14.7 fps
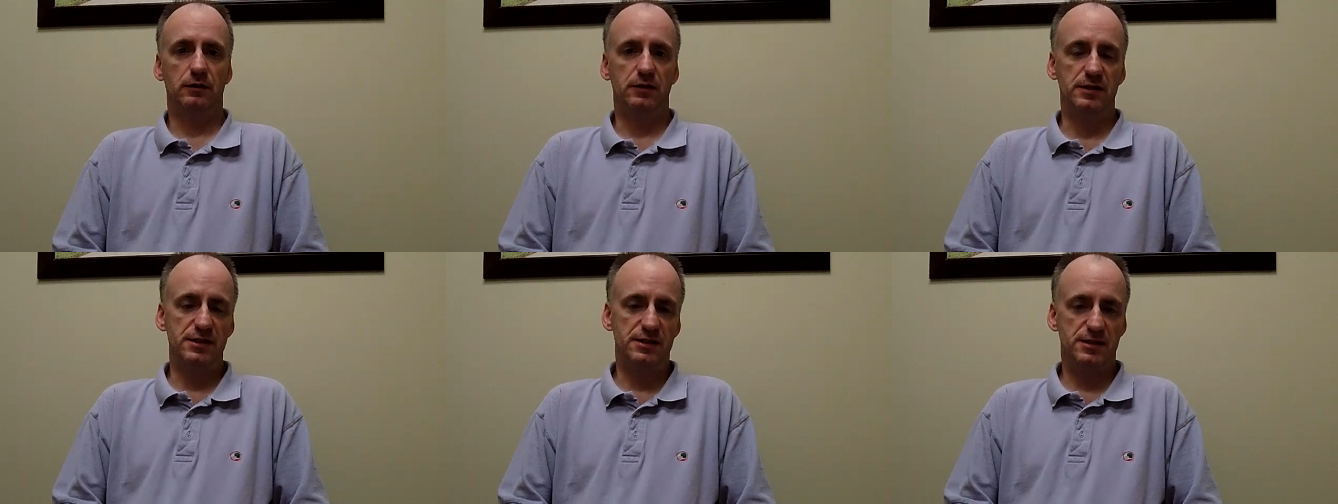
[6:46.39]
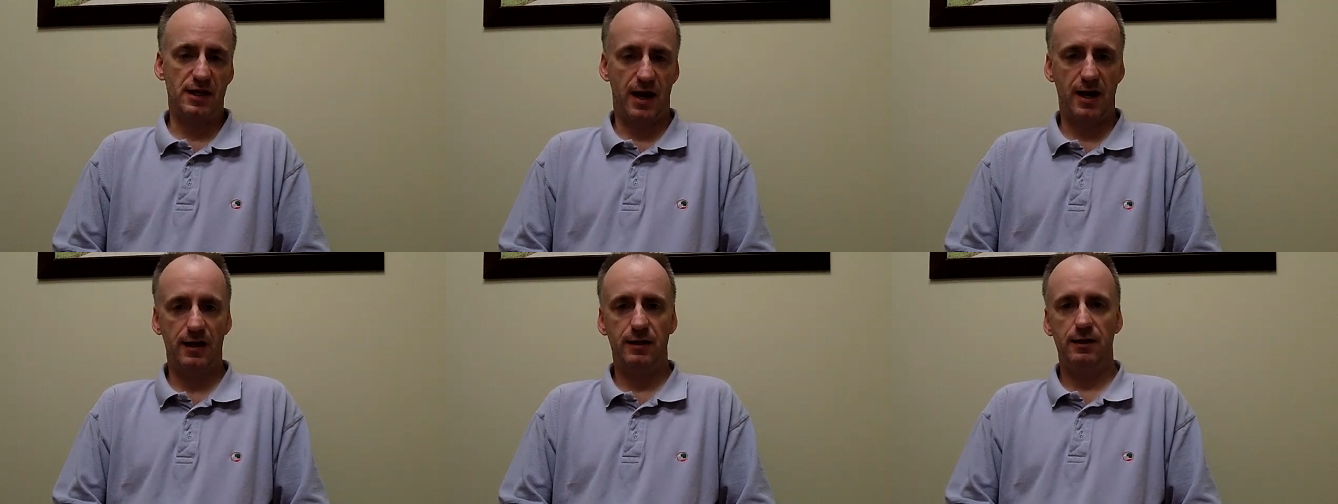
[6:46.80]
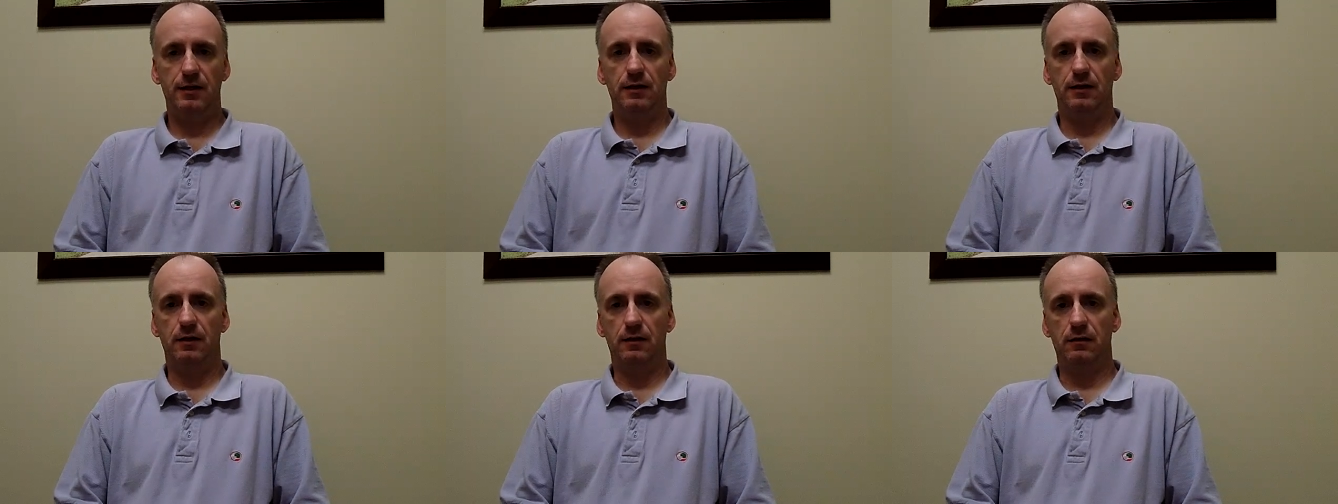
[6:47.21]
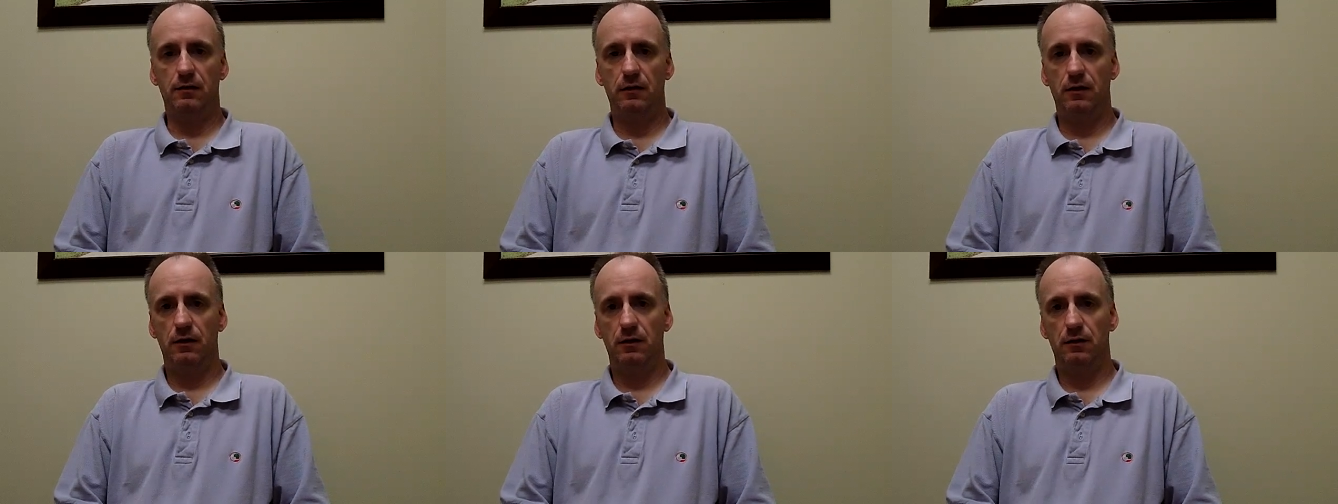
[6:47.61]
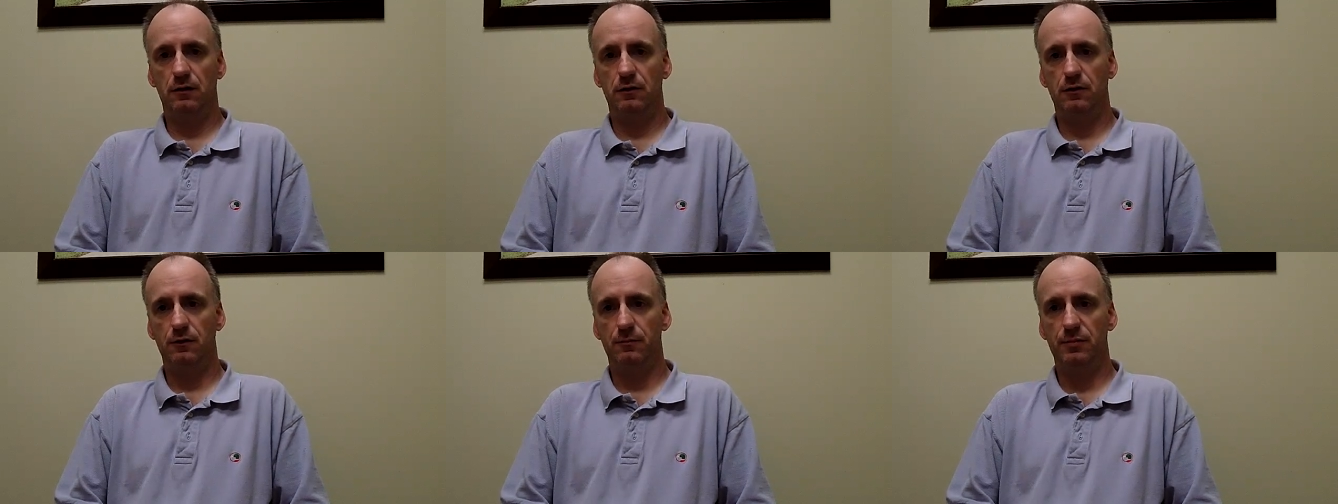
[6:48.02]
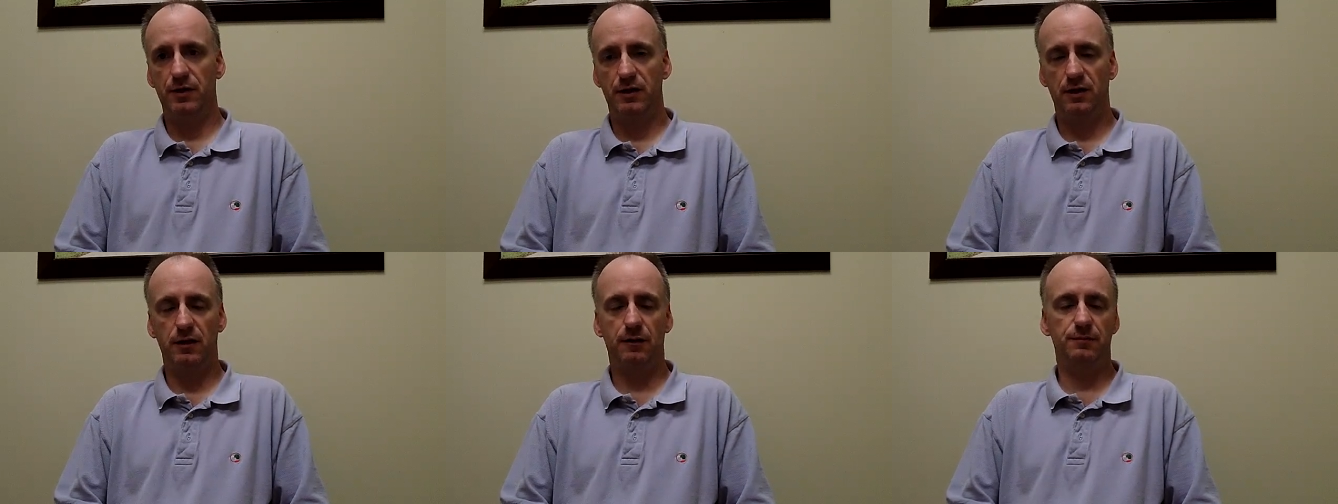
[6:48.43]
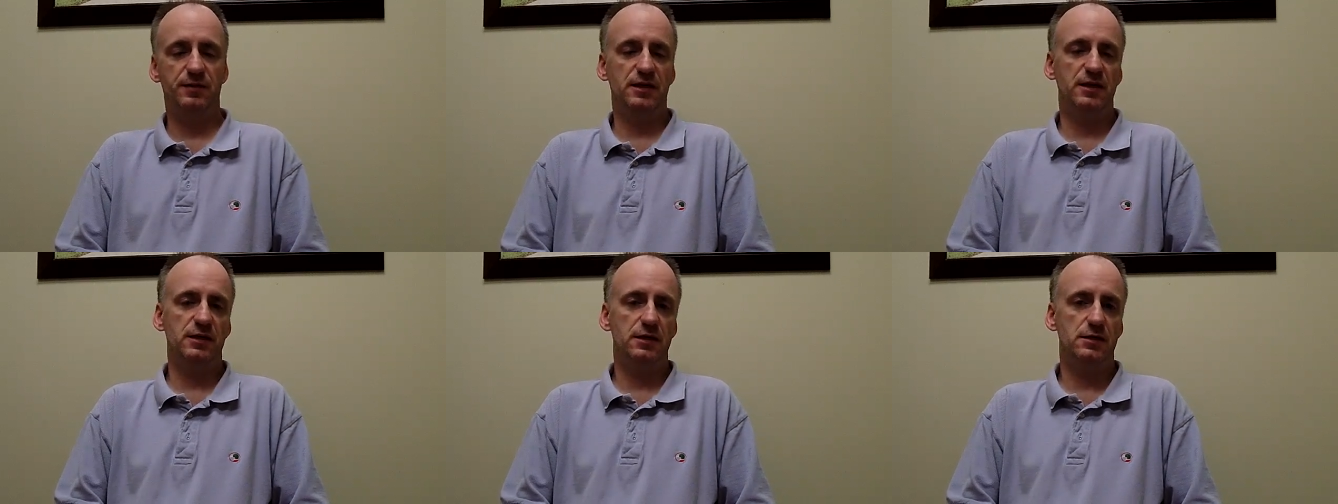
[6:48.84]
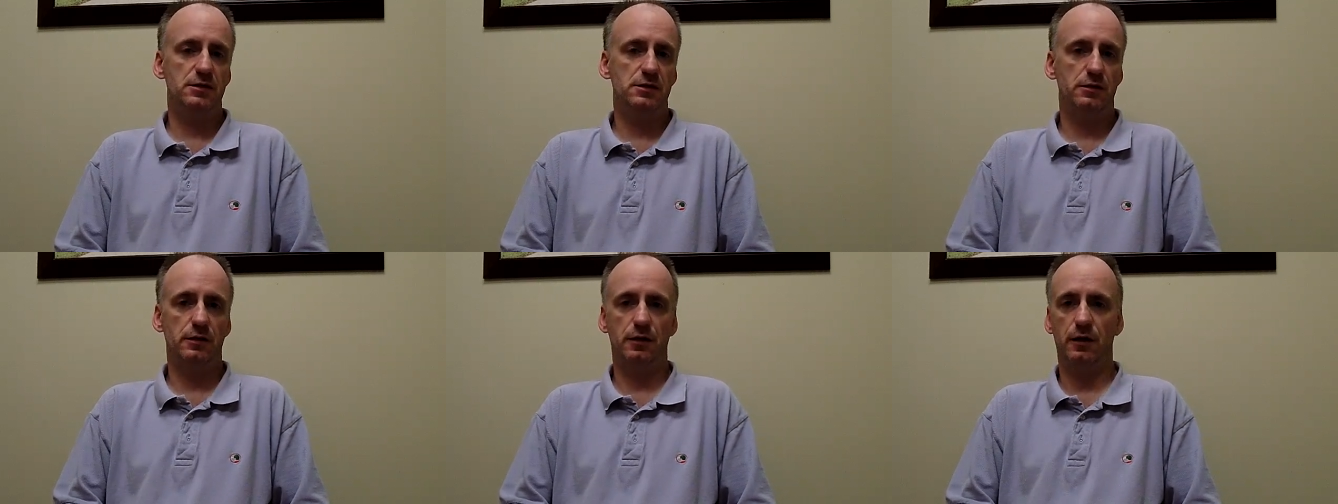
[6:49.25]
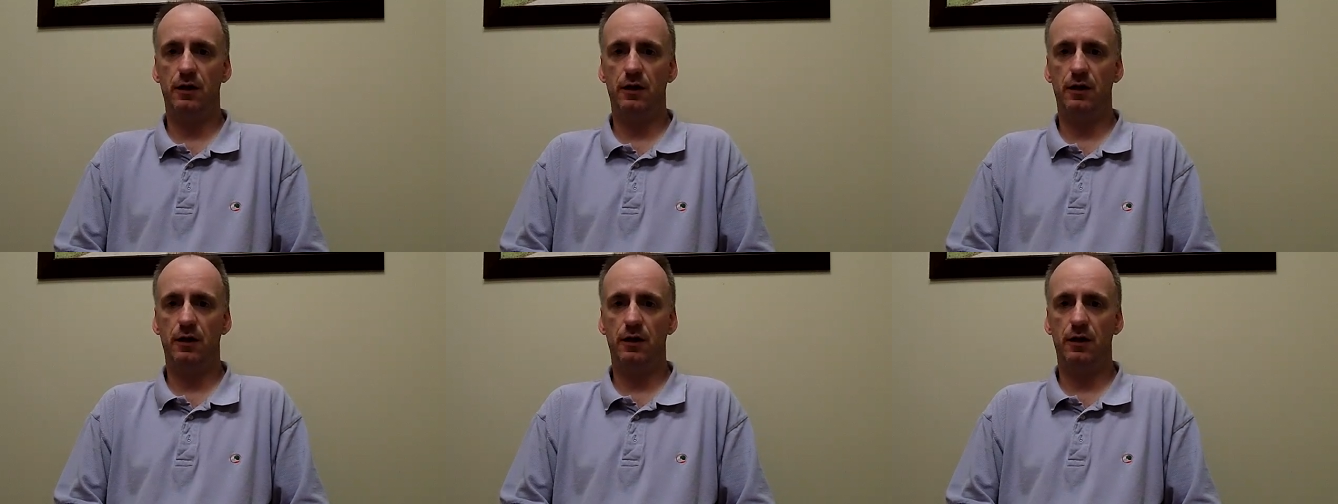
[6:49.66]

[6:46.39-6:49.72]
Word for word: lease signing, and you're picking up keys